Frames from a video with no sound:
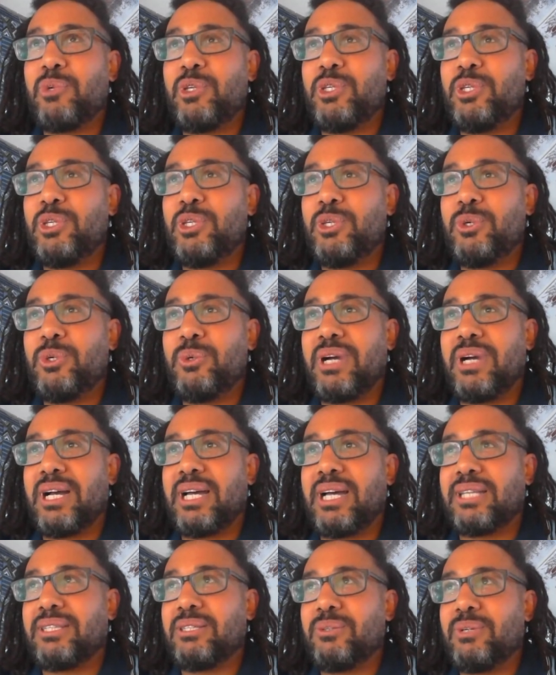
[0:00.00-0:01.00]
you
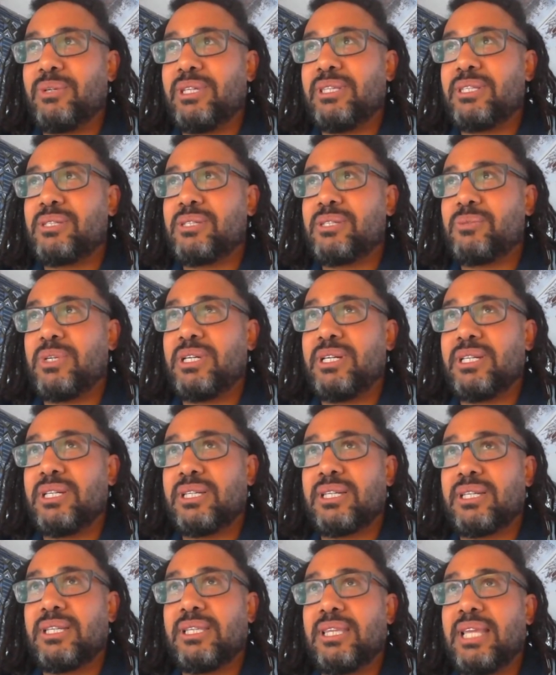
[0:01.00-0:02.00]
are doing this work
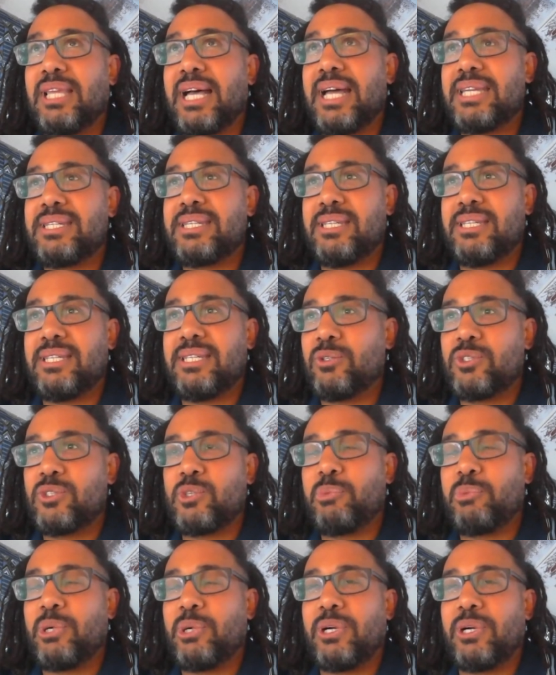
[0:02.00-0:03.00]
largely
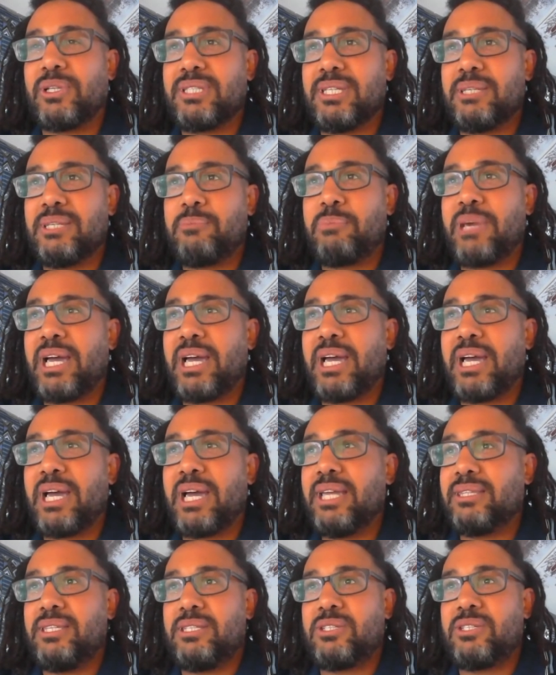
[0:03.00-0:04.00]
unsupported by
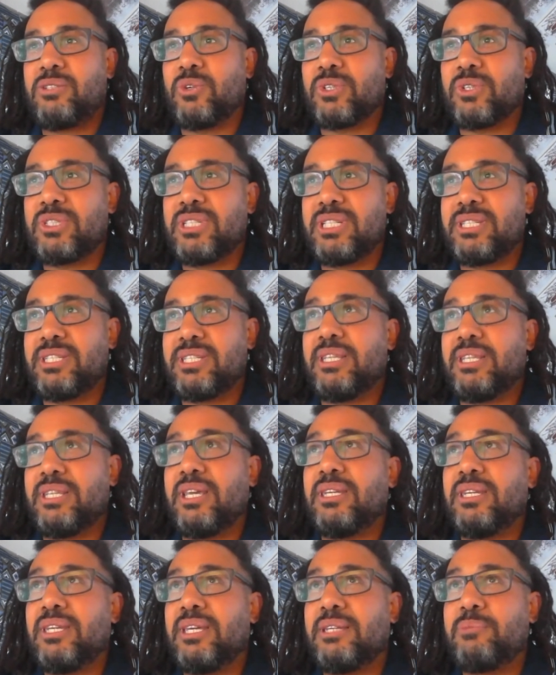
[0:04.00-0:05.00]
these structures,
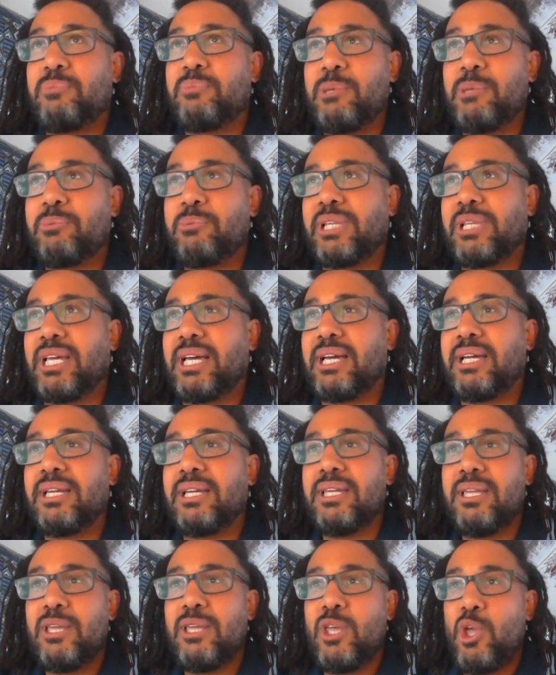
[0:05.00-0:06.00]
and people are
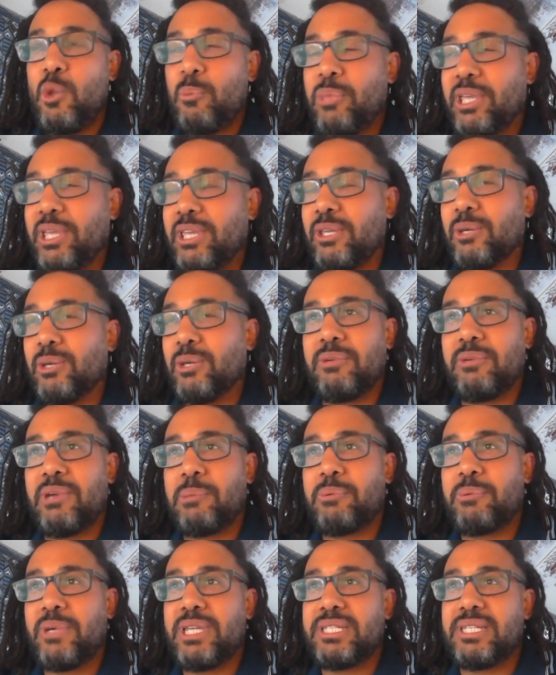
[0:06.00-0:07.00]
picking up the
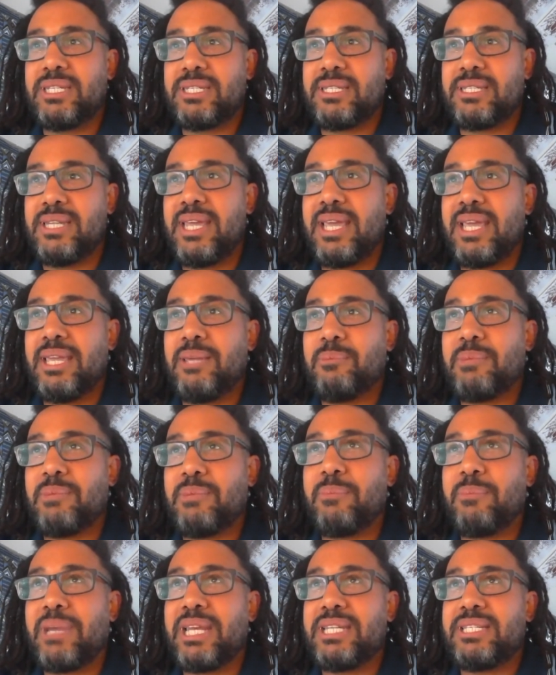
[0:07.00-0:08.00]
reparations name
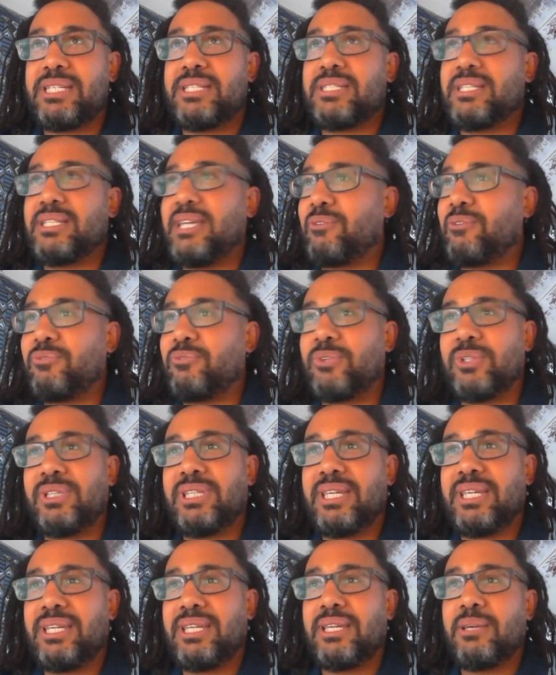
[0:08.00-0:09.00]
and managing to get
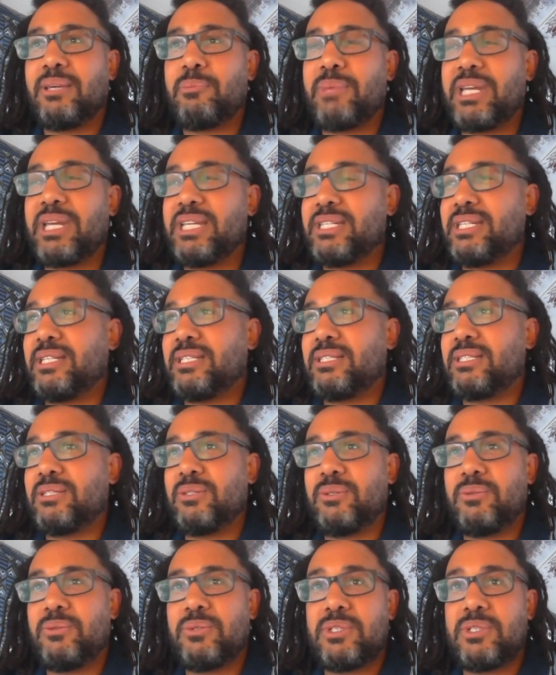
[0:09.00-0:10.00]
funding, managing
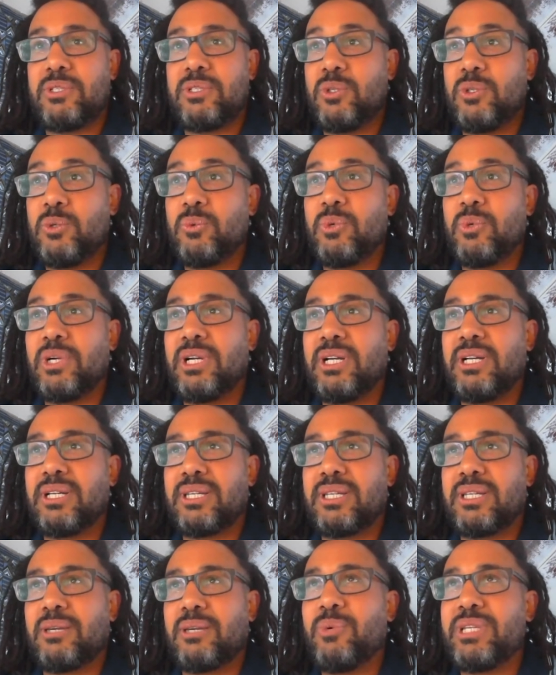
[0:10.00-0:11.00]
to do work
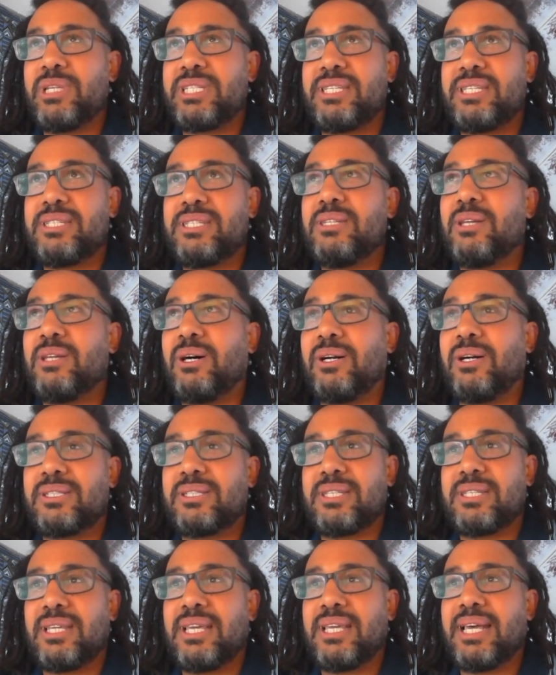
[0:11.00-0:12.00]
which is not
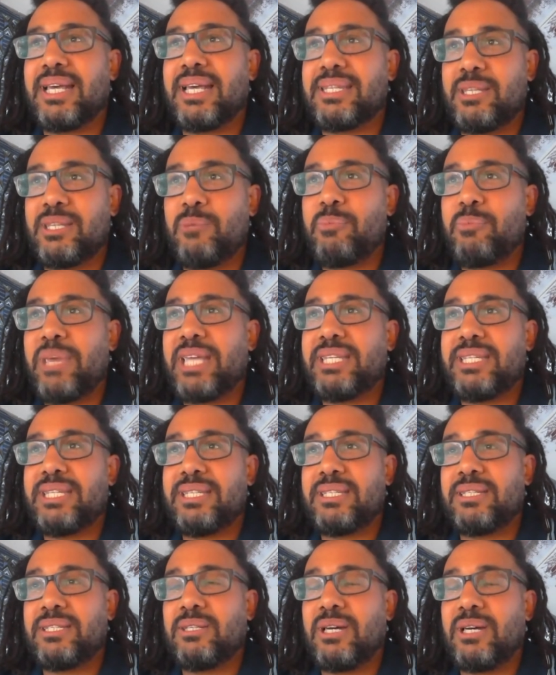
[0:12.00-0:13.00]
as
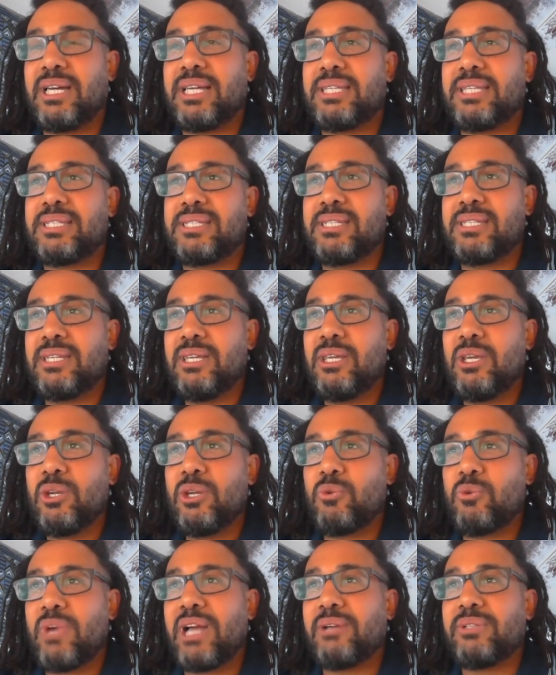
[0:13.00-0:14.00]
embedded, not as
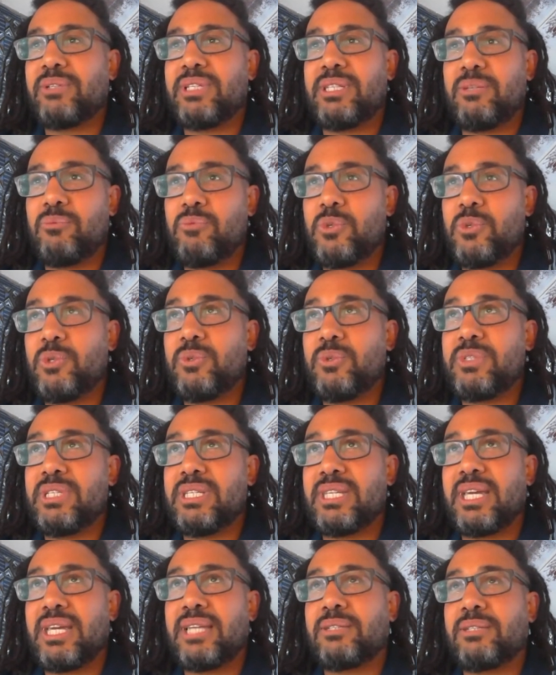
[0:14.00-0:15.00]
grounded and
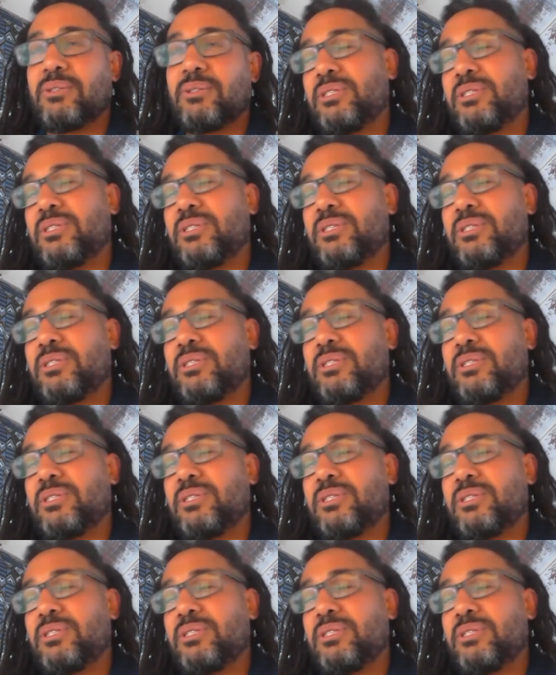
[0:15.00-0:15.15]
rooted, and